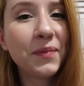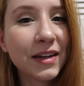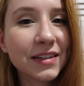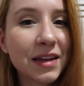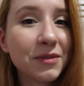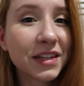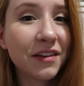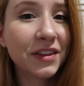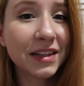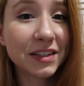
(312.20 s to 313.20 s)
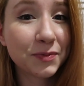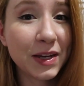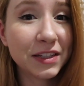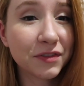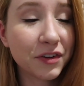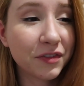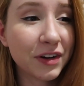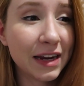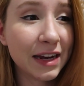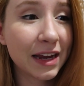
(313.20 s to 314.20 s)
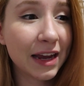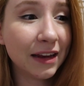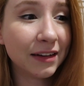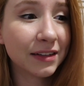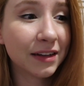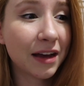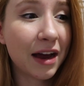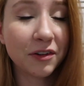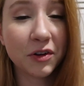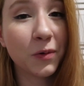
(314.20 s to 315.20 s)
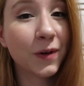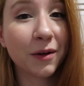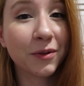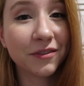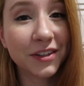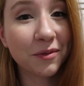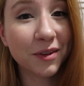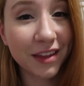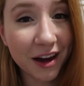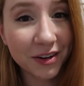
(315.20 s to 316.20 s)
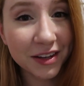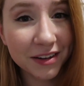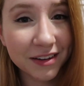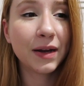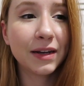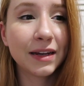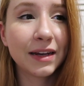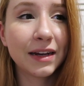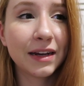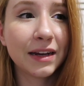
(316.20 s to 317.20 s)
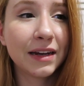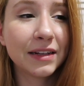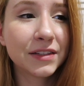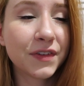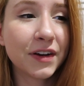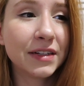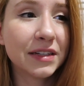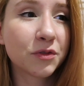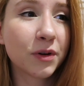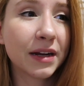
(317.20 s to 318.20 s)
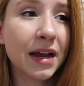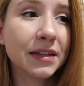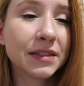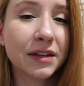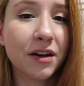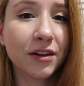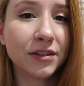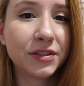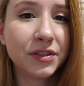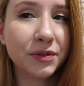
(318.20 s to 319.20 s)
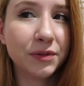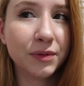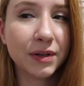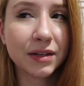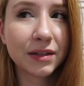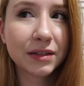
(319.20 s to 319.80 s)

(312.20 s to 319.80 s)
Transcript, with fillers: because I was given this space for free and I don't know what I would have done without it, but it is very disorganized and hard to